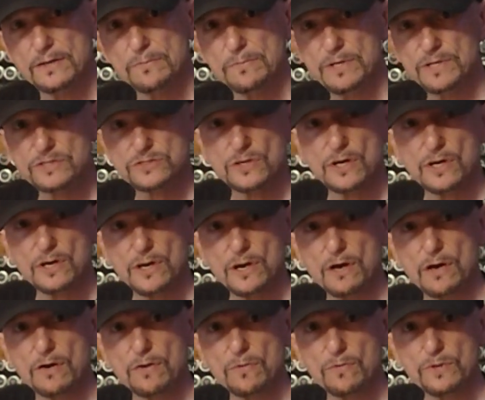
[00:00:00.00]
based on
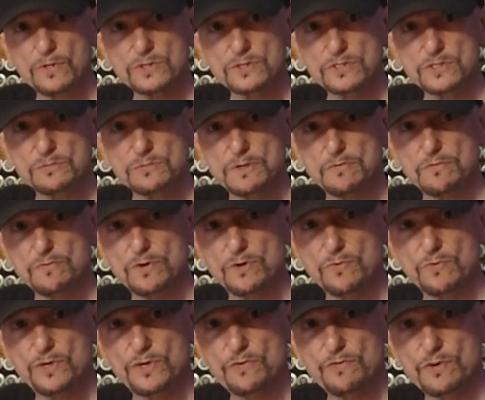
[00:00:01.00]
our wisdom of
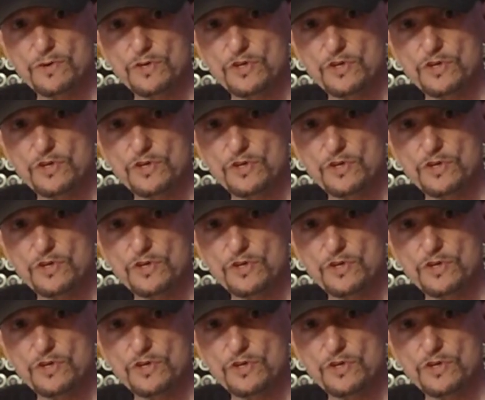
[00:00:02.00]
what we've